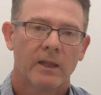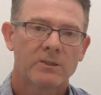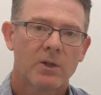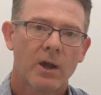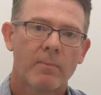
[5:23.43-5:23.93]

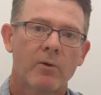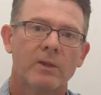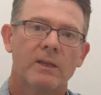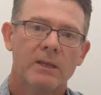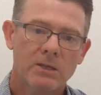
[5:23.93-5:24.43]
Let's talk
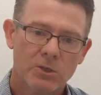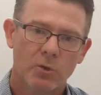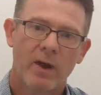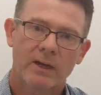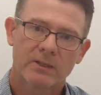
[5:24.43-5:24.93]
about
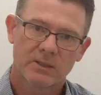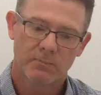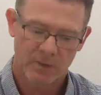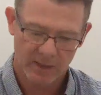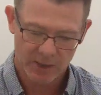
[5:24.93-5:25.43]
indirect
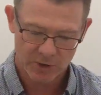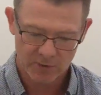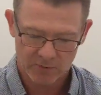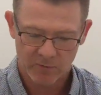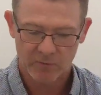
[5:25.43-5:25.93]

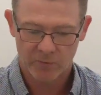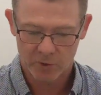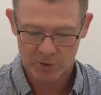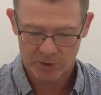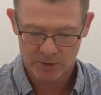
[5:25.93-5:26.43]
stimulation
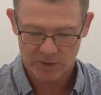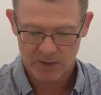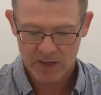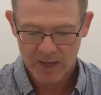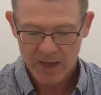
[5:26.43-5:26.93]
first.
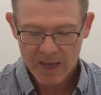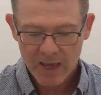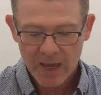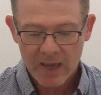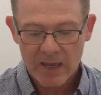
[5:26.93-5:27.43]

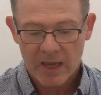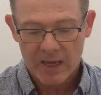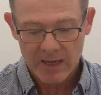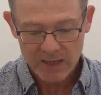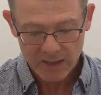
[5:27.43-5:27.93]

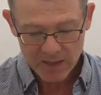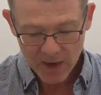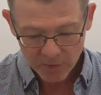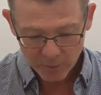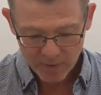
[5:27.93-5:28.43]
In
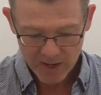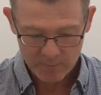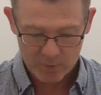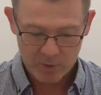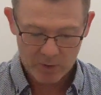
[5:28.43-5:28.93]
another
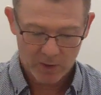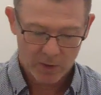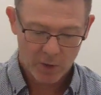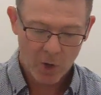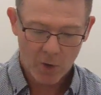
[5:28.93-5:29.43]
paper
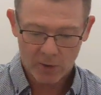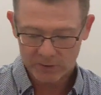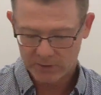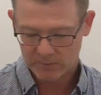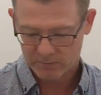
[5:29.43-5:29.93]

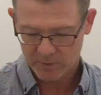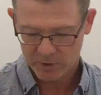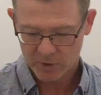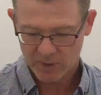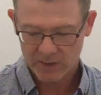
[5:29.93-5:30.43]
called,
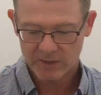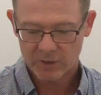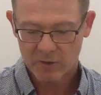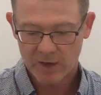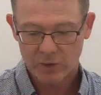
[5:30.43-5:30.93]
make sure I get
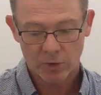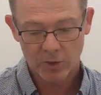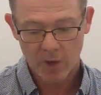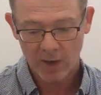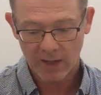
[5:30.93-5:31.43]
this right,
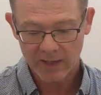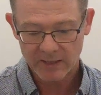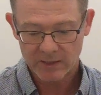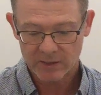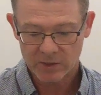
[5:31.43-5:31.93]
Turning on
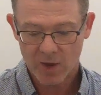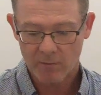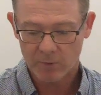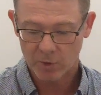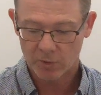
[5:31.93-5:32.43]
Lights to
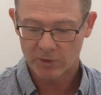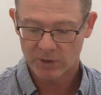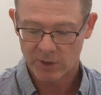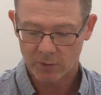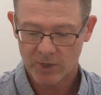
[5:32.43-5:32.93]
Stop
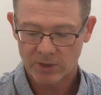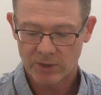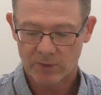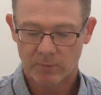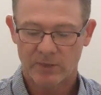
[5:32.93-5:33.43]

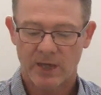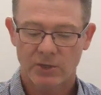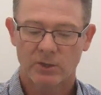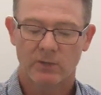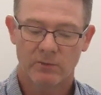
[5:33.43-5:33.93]
Neurodegeneration, the
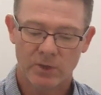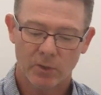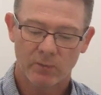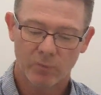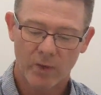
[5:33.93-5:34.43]
Potential of
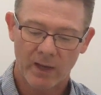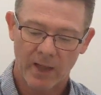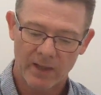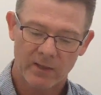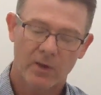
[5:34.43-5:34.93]
Near-Infrared
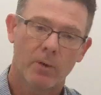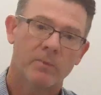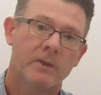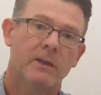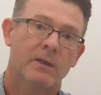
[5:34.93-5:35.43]
Light
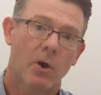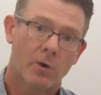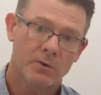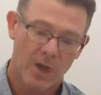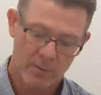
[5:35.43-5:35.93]
Therapy in
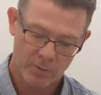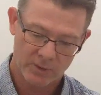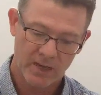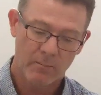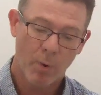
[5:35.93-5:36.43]

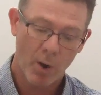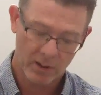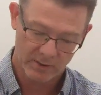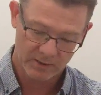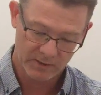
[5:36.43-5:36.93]
Alzheimer's and
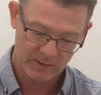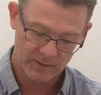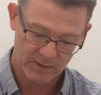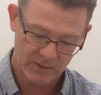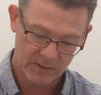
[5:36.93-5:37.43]
Parkinson's
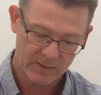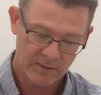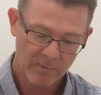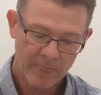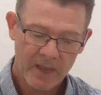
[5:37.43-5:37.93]
Disease,